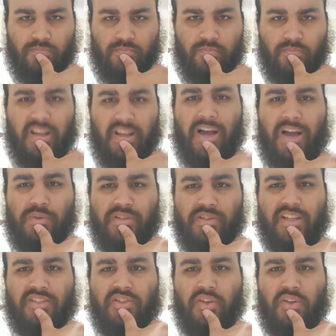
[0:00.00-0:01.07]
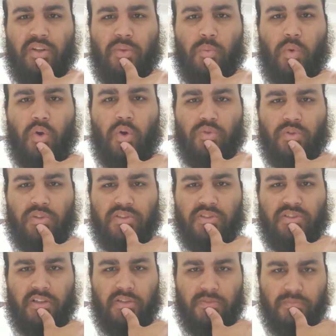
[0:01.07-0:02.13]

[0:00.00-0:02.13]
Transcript: Yahweh Shai certainly walked on the sea.